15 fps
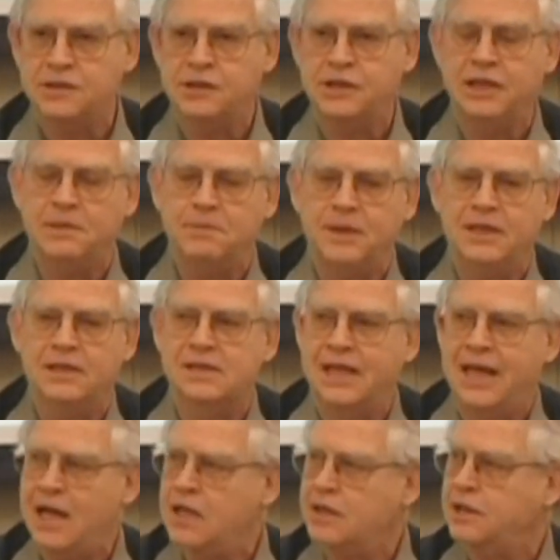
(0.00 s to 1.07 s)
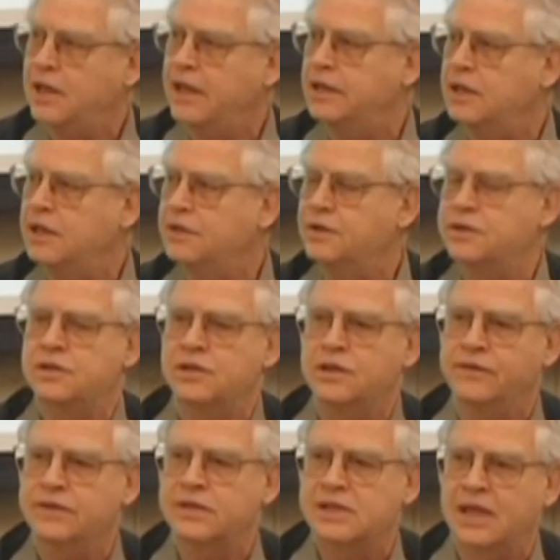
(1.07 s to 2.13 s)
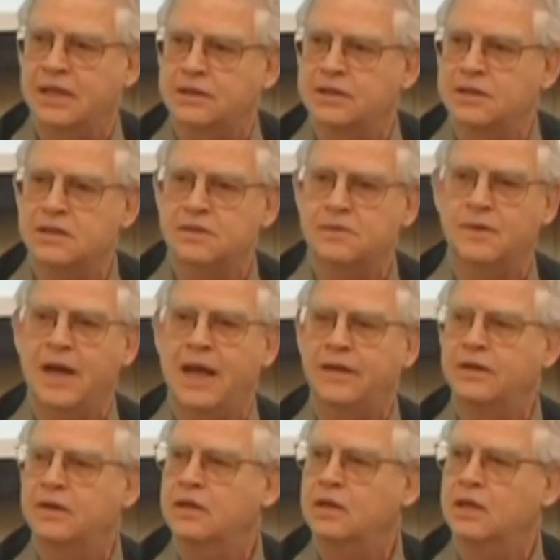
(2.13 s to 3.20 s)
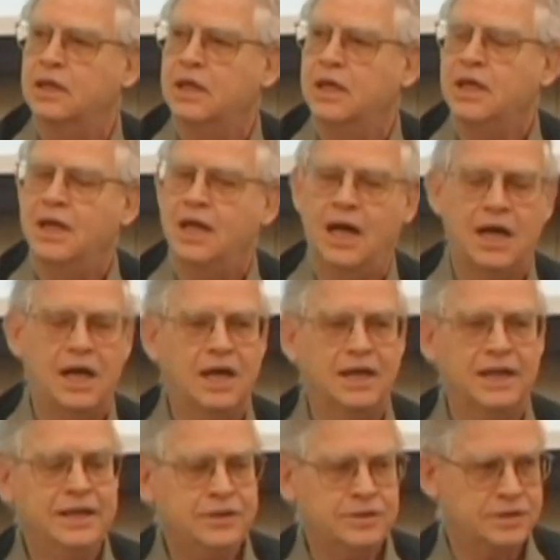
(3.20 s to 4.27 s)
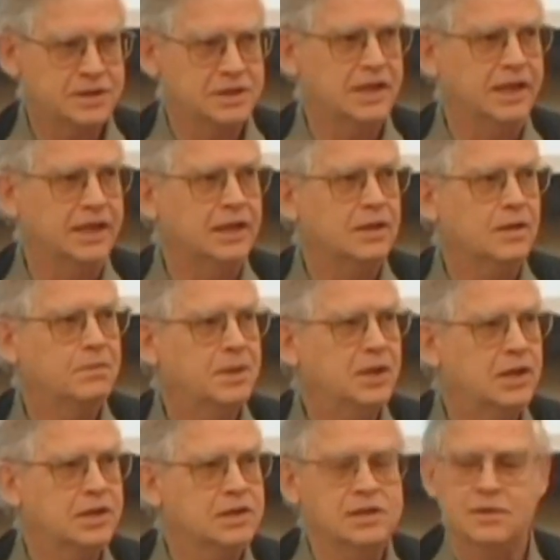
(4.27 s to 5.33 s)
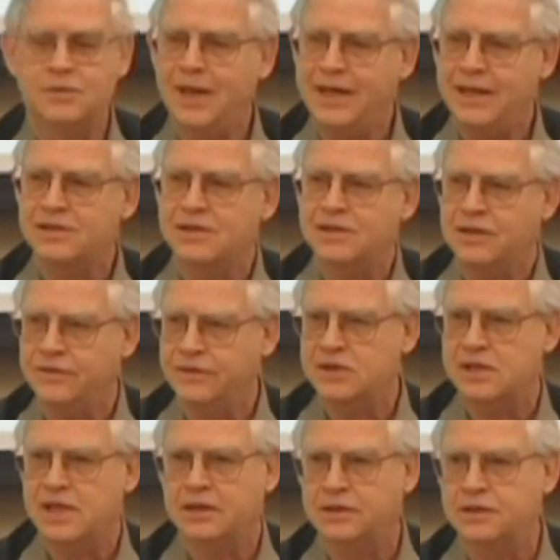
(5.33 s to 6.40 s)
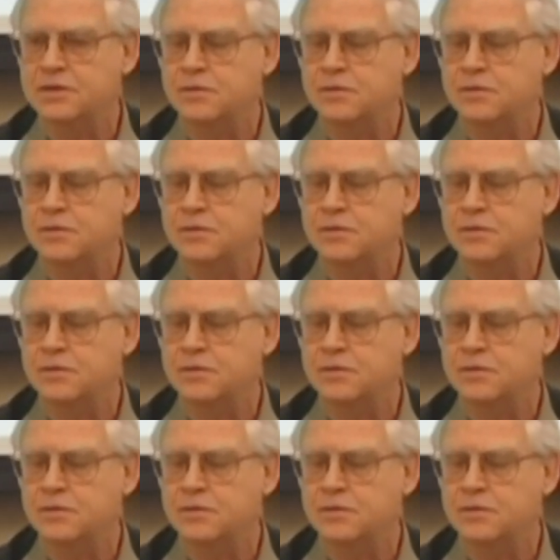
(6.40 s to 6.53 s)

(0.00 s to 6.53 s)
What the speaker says: GDP is calculated in the service sectors is rather interesting, because the way the service sectors